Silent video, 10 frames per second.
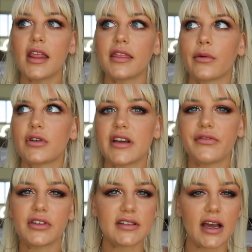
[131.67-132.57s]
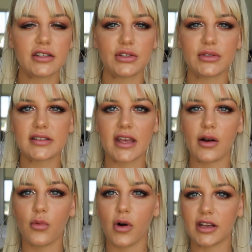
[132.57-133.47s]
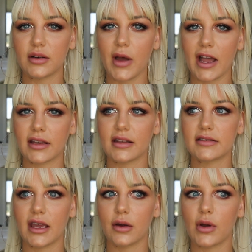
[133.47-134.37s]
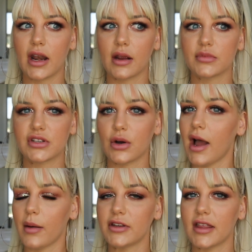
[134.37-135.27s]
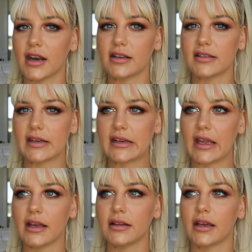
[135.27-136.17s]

There were definitely tattoos that I wanted back in the day, and I'm so happy that I didn't get.